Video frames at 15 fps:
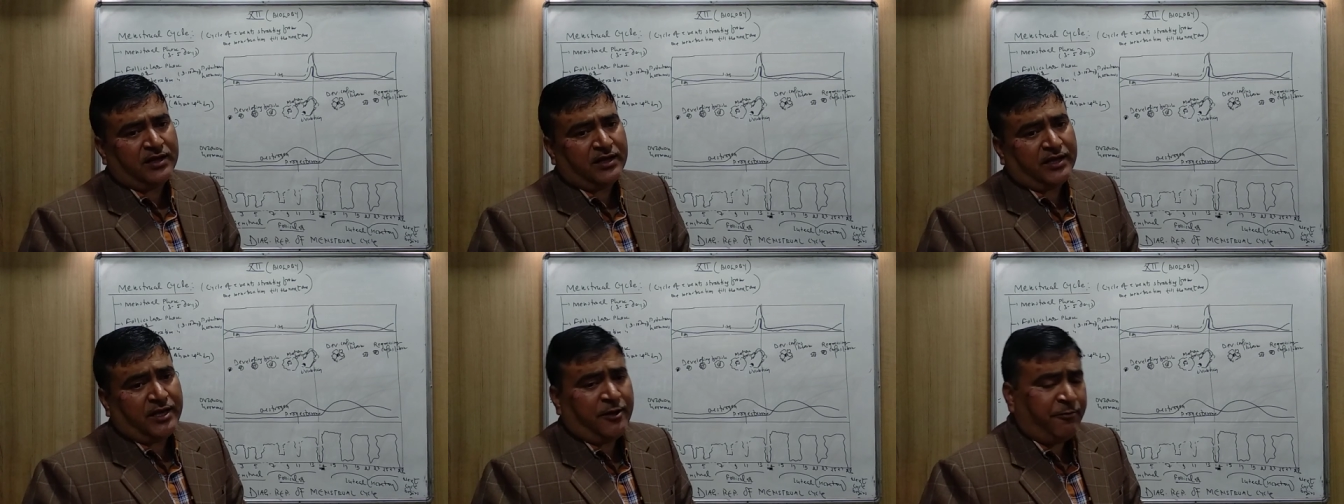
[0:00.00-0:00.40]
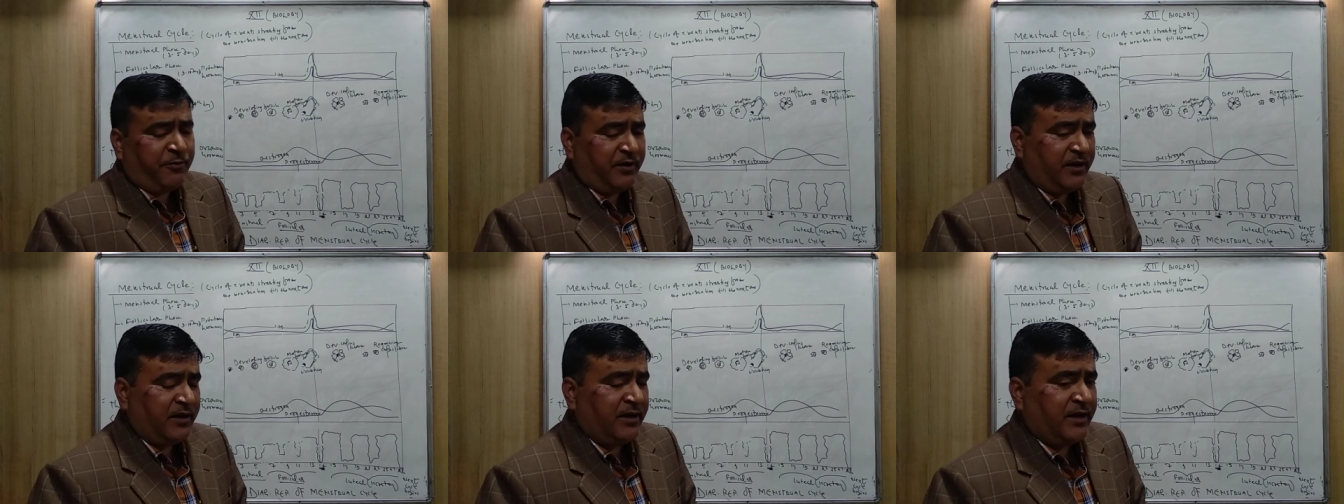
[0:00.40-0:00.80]

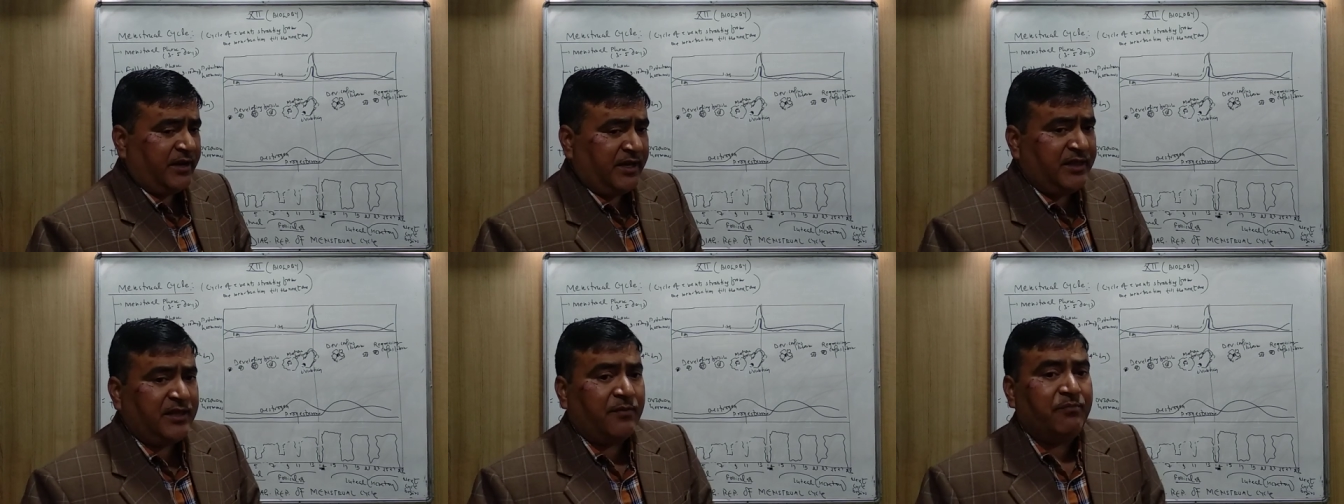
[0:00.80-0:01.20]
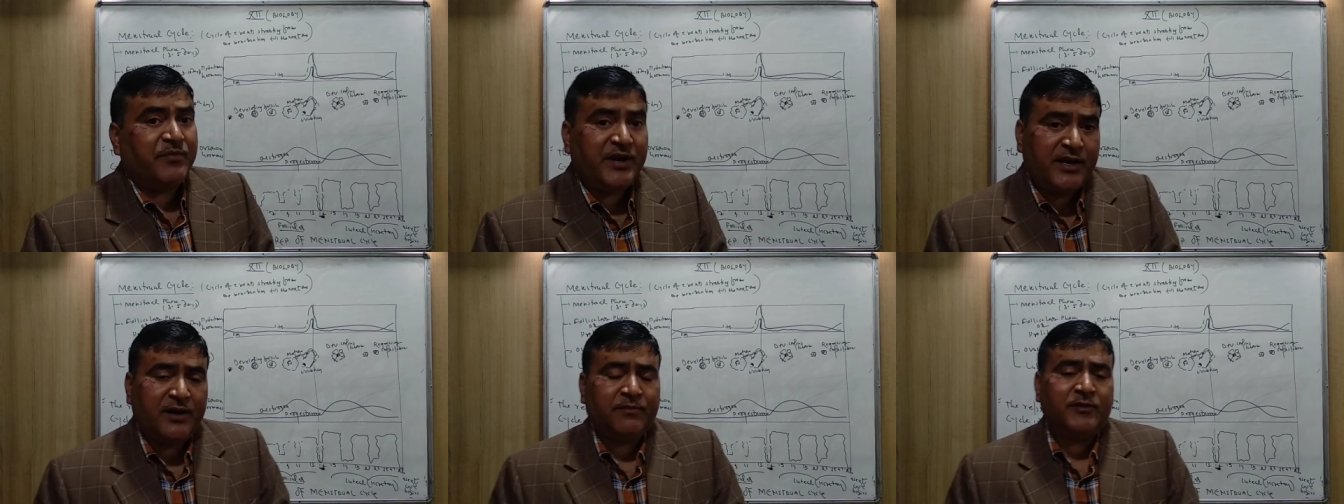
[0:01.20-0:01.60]
If in the
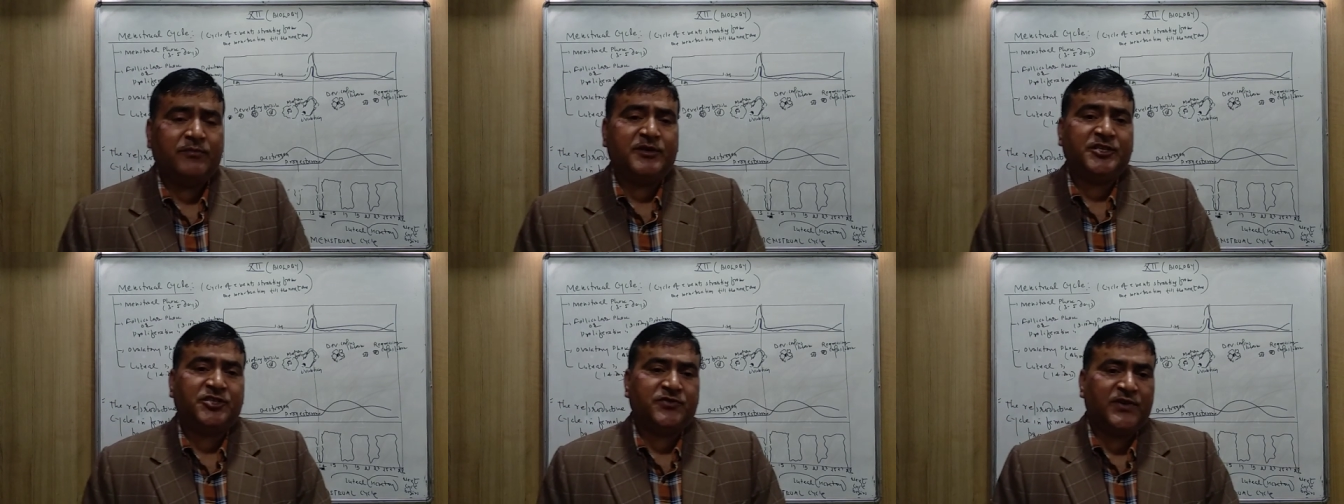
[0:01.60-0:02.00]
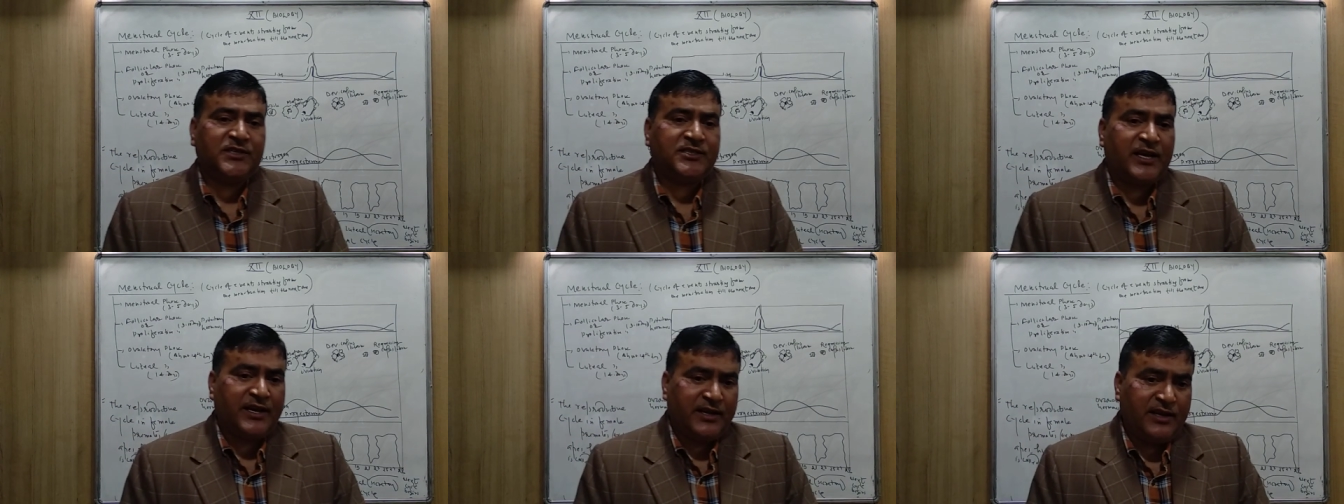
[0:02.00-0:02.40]
mid of the menstrual
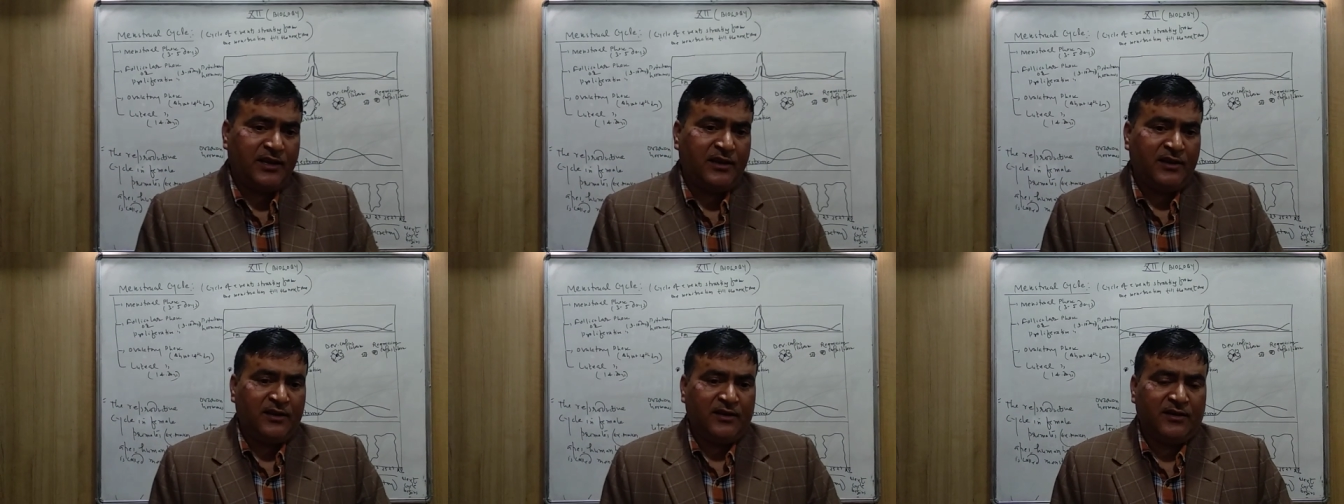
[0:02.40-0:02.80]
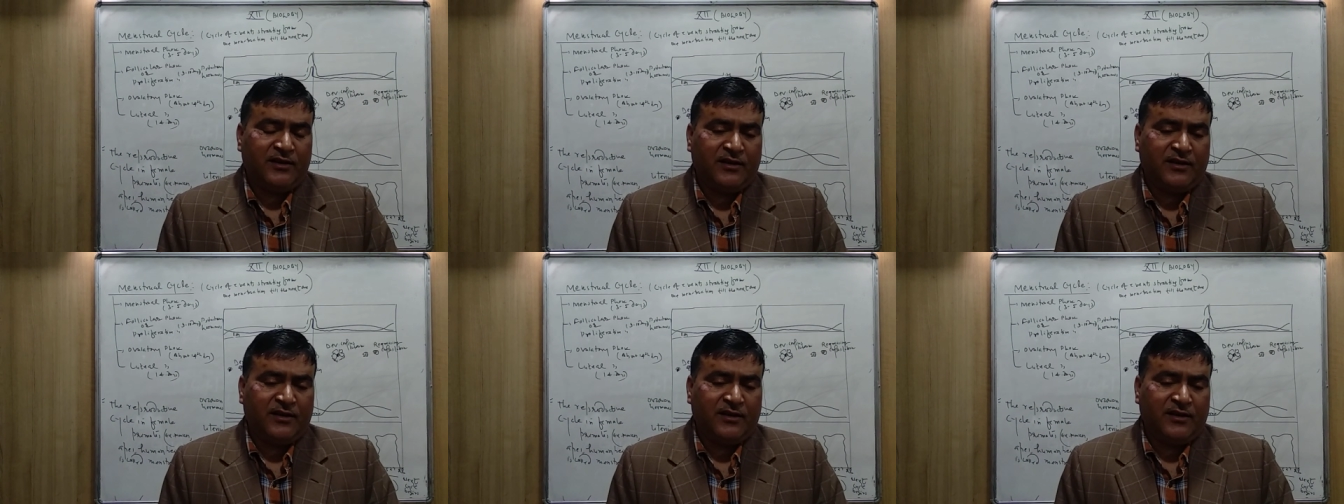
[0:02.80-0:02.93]
cycle,